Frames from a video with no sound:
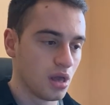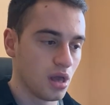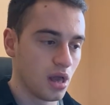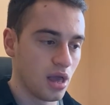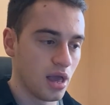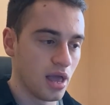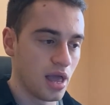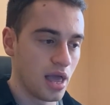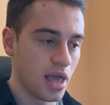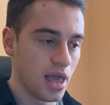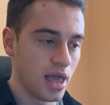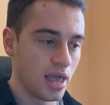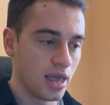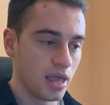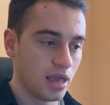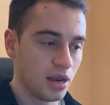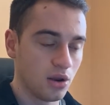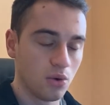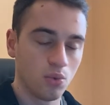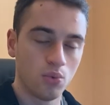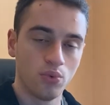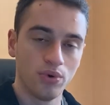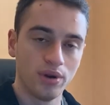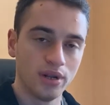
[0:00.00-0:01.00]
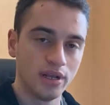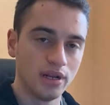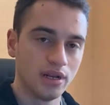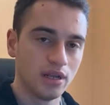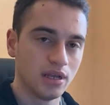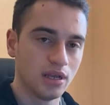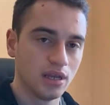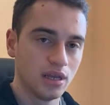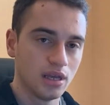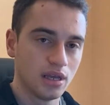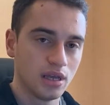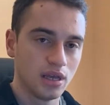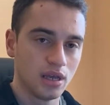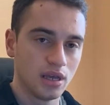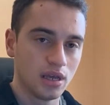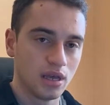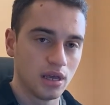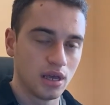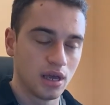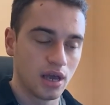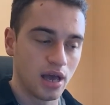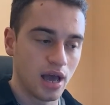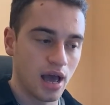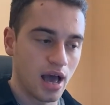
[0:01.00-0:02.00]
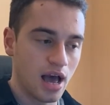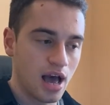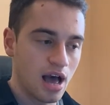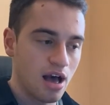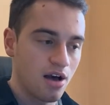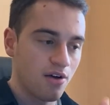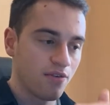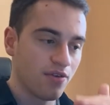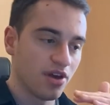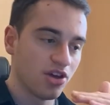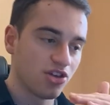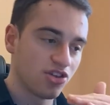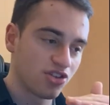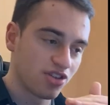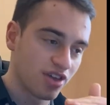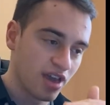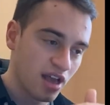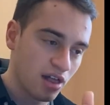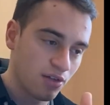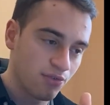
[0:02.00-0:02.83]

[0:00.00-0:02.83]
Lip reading: and we really have a sale